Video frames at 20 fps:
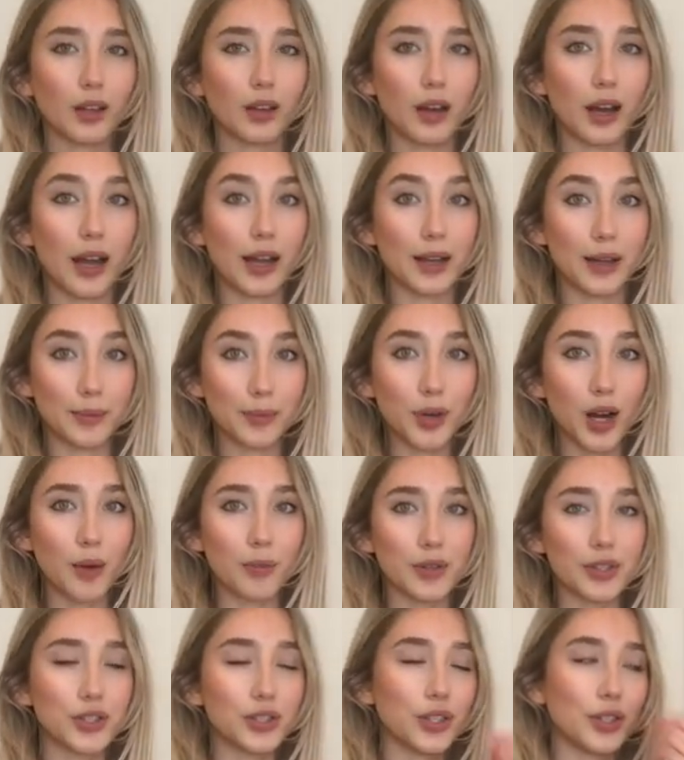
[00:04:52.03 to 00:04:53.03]
I
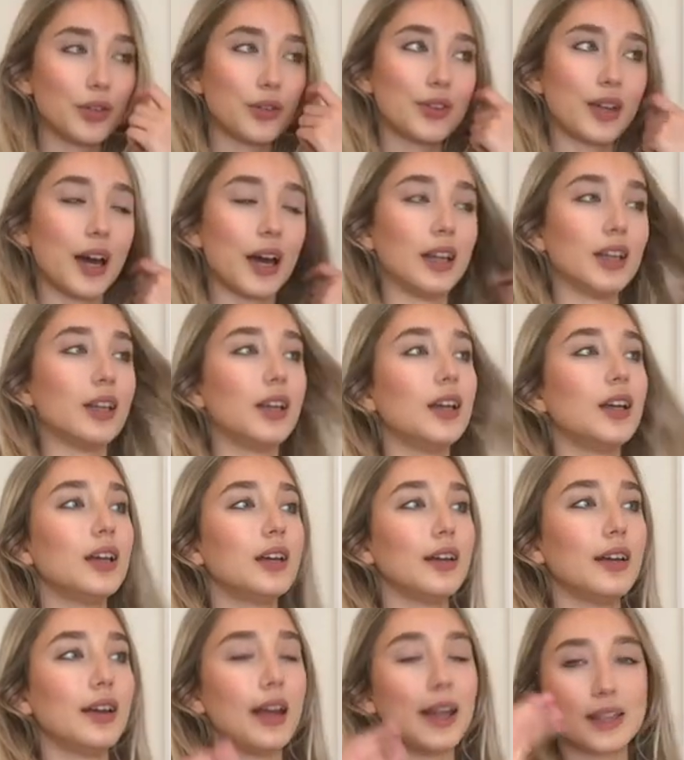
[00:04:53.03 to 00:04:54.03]
promise you that
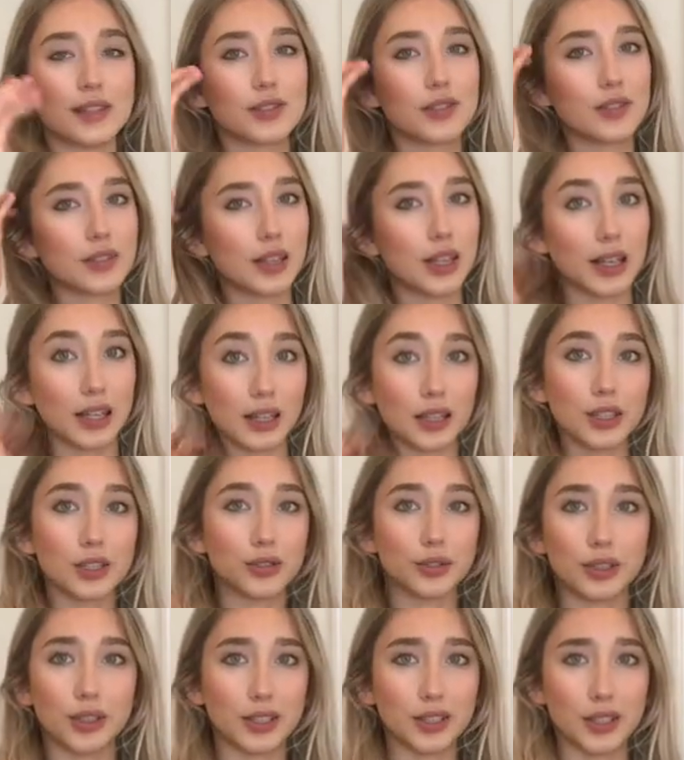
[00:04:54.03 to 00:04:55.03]
it
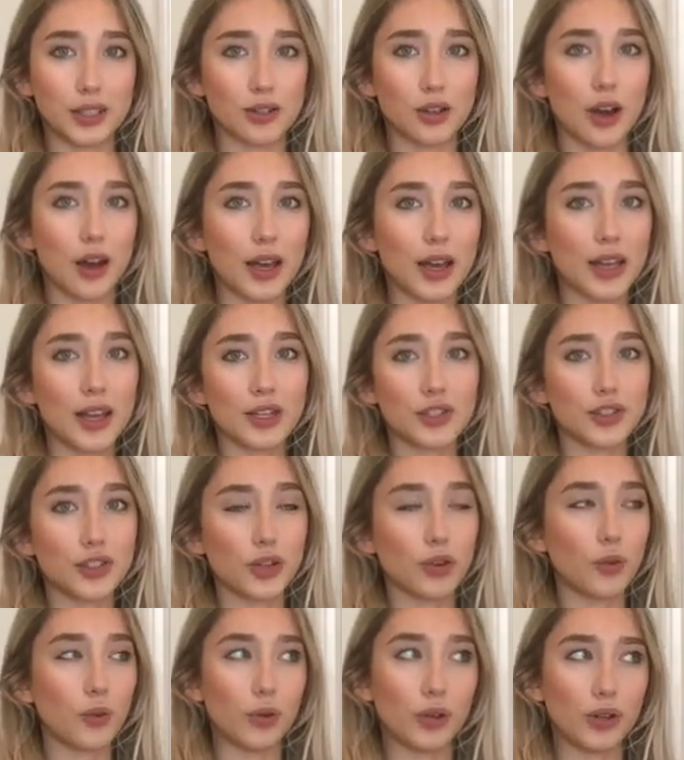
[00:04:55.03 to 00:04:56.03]
literally does not itch
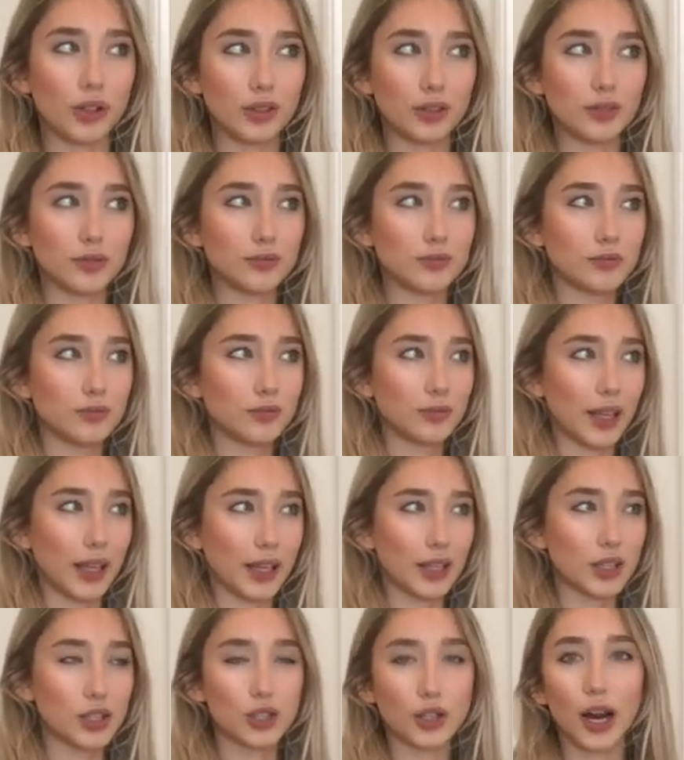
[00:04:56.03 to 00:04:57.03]
or
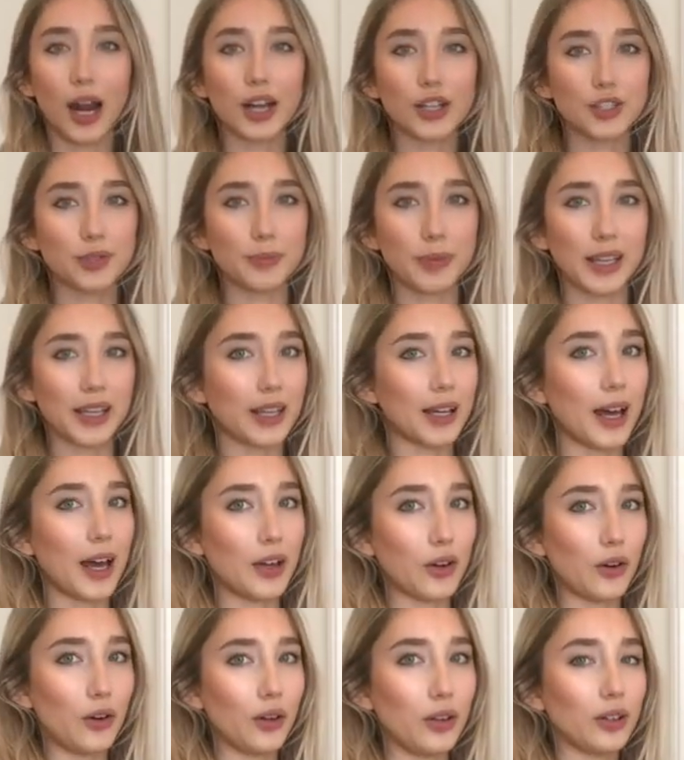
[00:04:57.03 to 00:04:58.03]
like scratch me
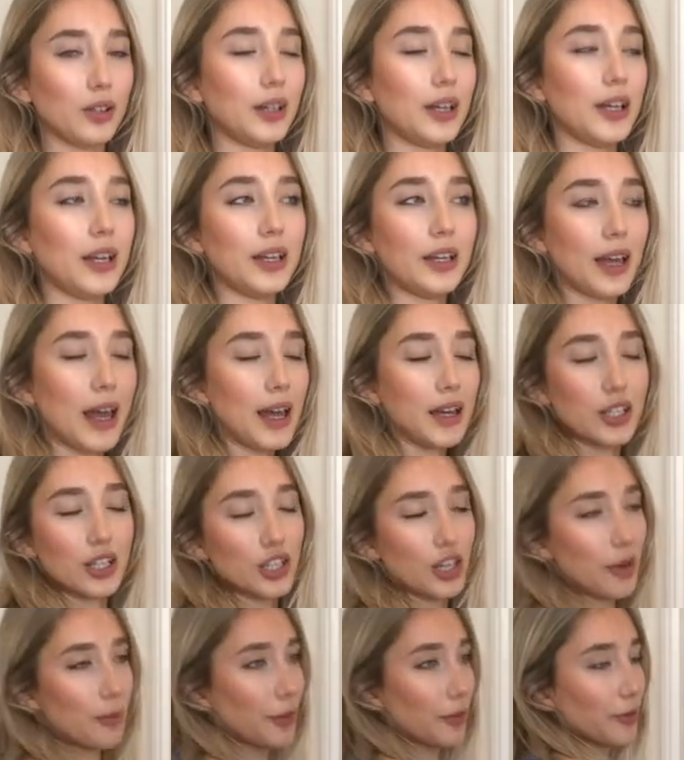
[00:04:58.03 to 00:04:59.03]
at all in any
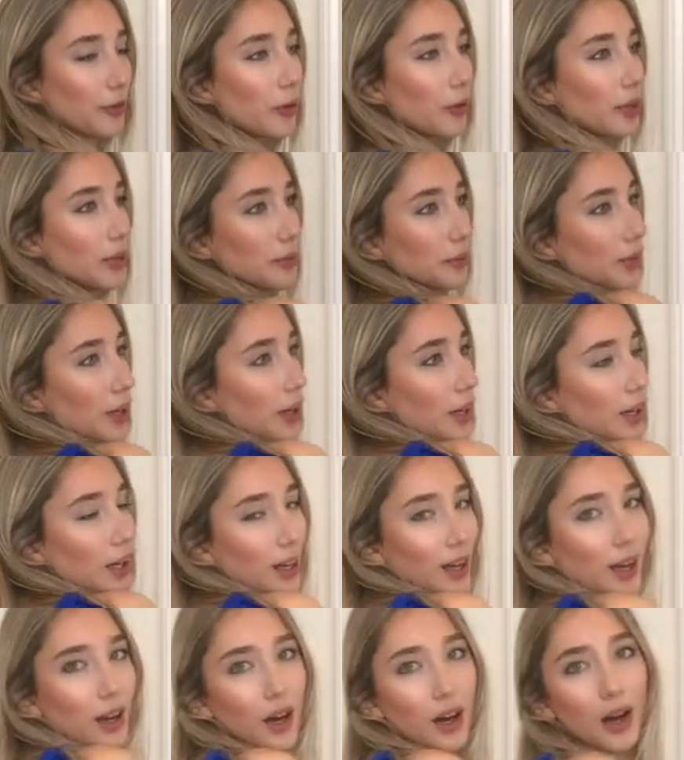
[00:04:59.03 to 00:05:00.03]
shape or form.
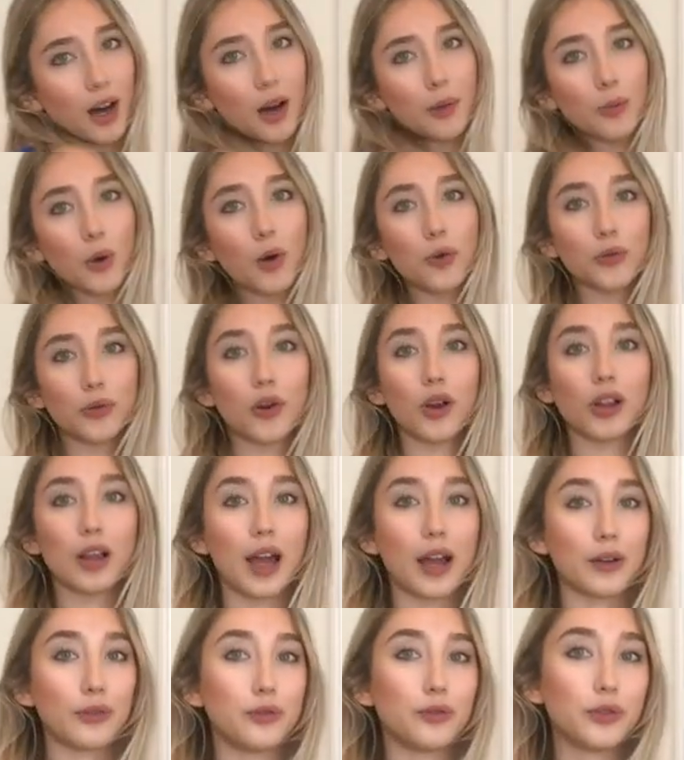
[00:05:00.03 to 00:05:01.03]
Overall,
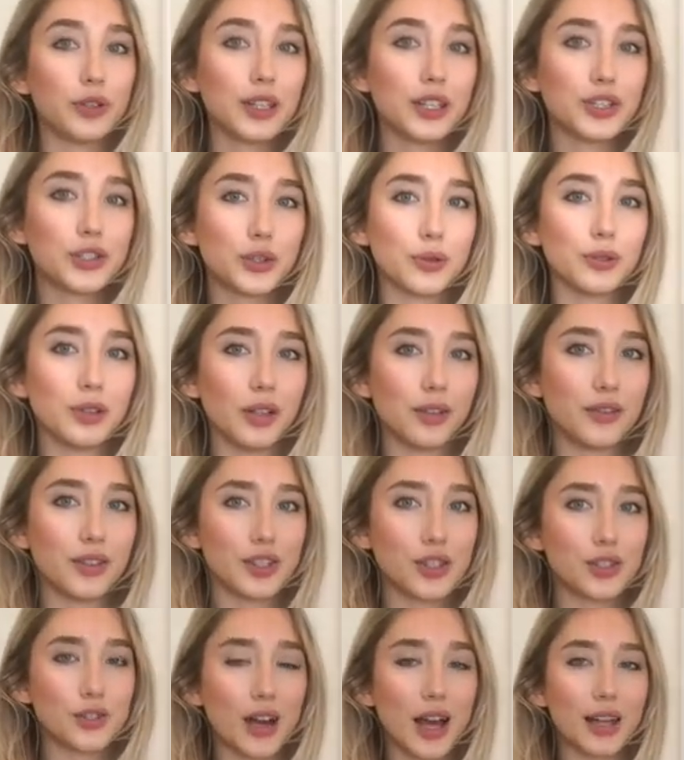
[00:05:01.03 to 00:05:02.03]
I really do love
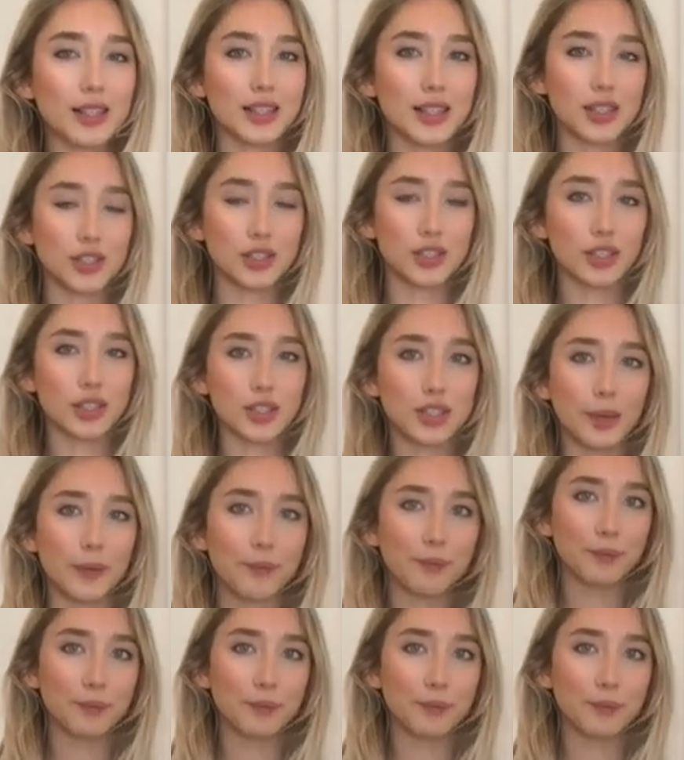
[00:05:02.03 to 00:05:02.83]
this dress. It's just,